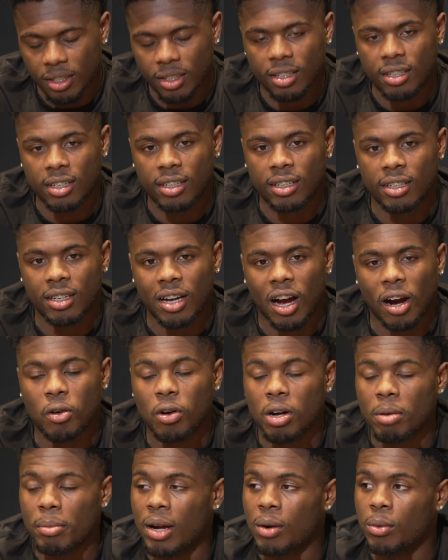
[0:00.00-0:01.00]
Our
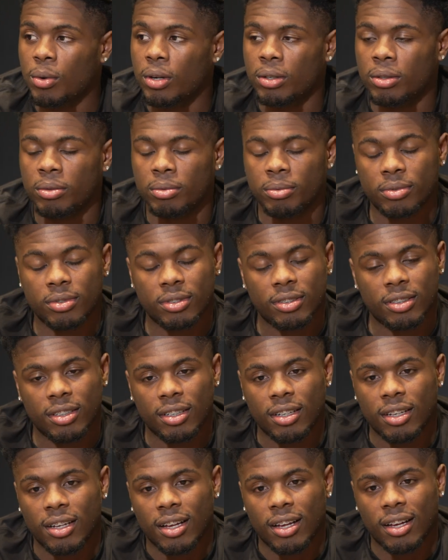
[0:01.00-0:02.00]
quarterback room
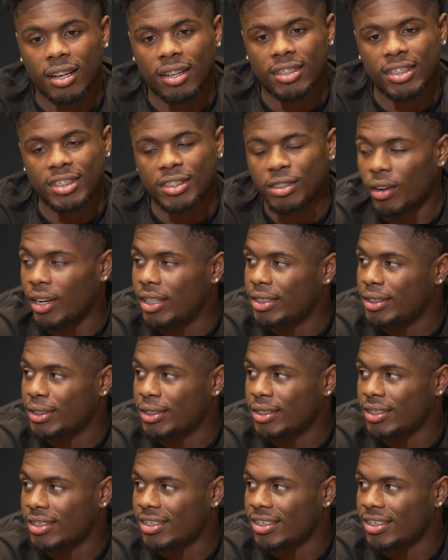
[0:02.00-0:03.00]
is crazy.